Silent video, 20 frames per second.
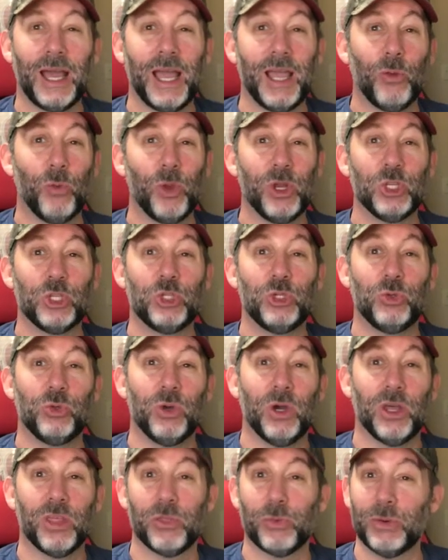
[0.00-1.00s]
I went to
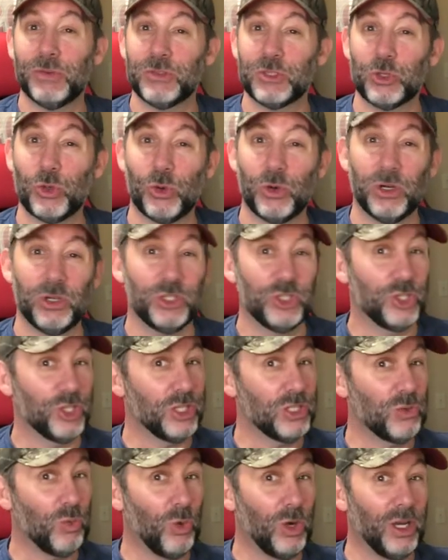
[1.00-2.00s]
a thrift store,
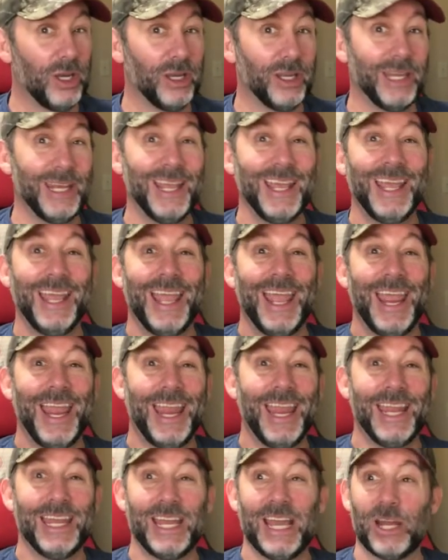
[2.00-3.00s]
just one,
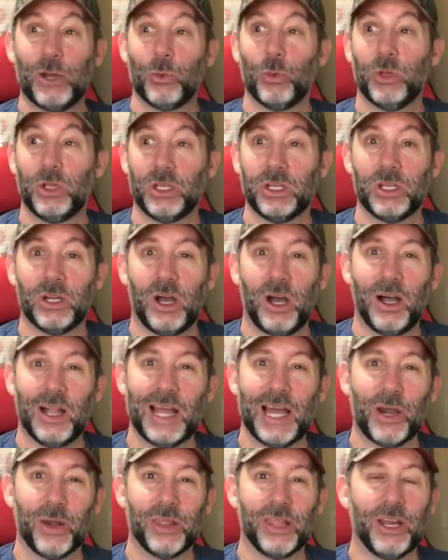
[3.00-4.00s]
and had a really good haul
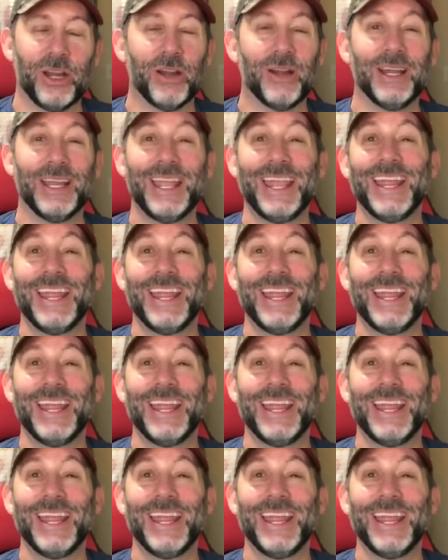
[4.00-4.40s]
out of there.